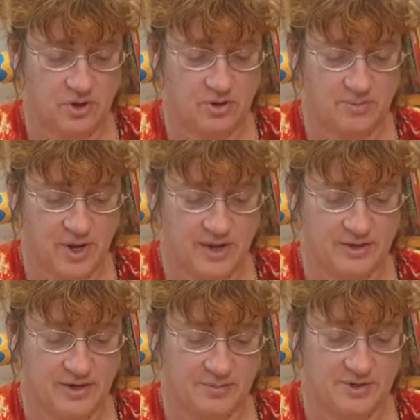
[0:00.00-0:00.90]
or
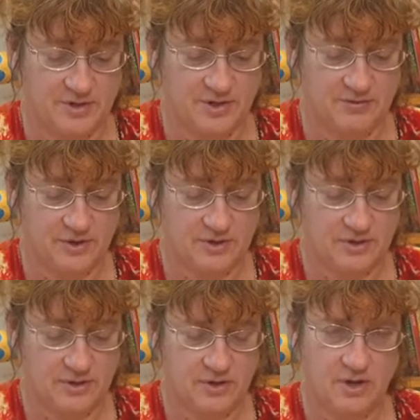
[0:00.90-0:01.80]
mine, come to think of it.
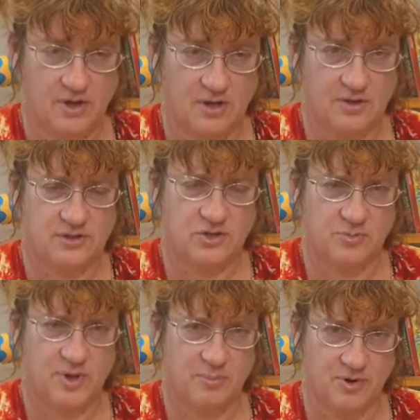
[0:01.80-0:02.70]
This
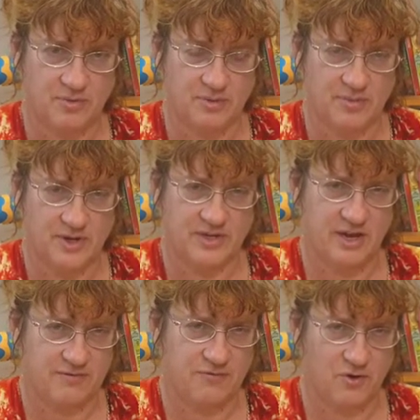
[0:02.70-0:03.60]
could be a problem as I
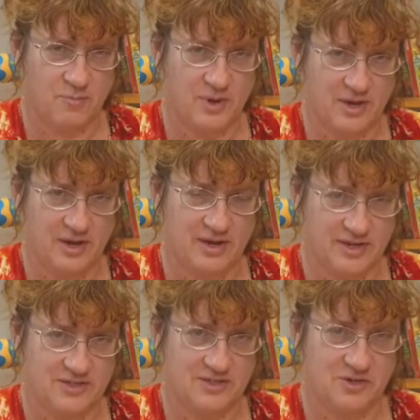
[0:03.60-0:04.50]
have four PE
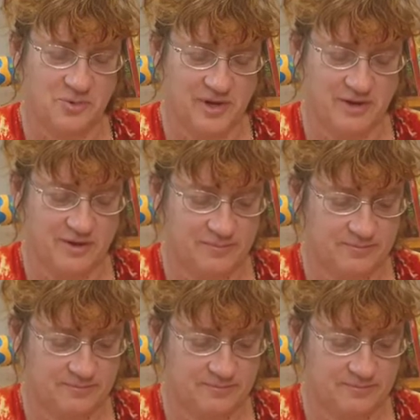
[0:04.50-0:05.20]
lessons a week.